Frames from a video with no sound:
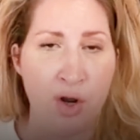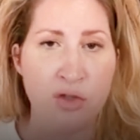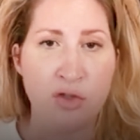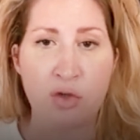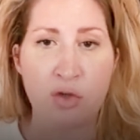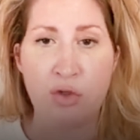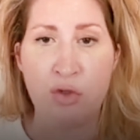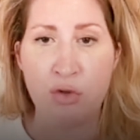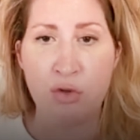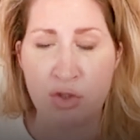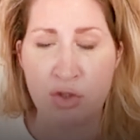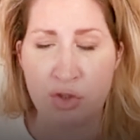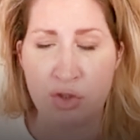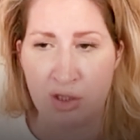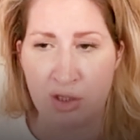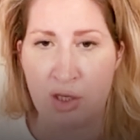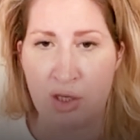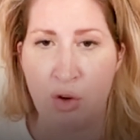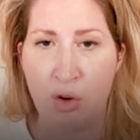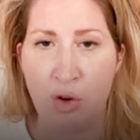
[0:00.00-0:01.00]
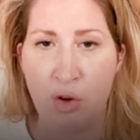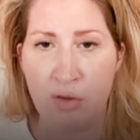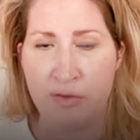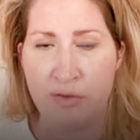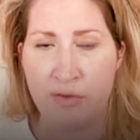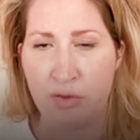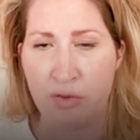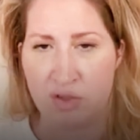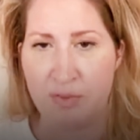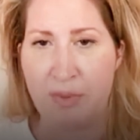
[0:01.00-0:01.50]
So usually
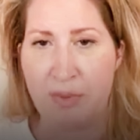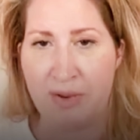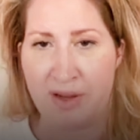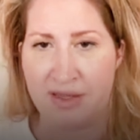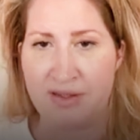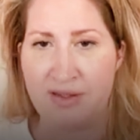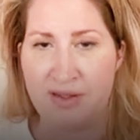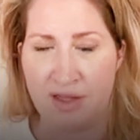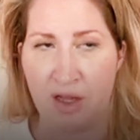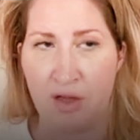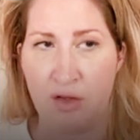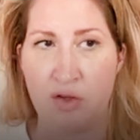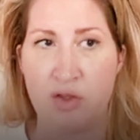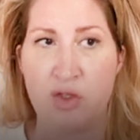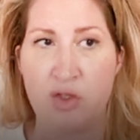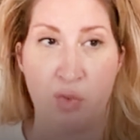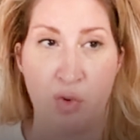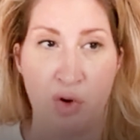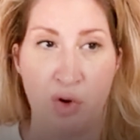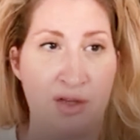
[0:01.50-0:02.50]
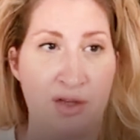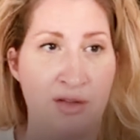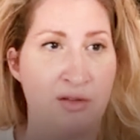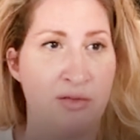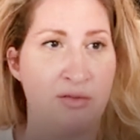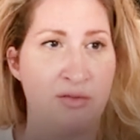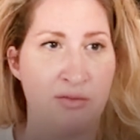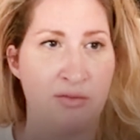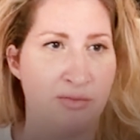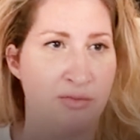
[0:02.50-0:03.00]
all of those best sellers
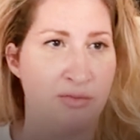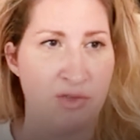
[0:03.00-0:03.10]
worked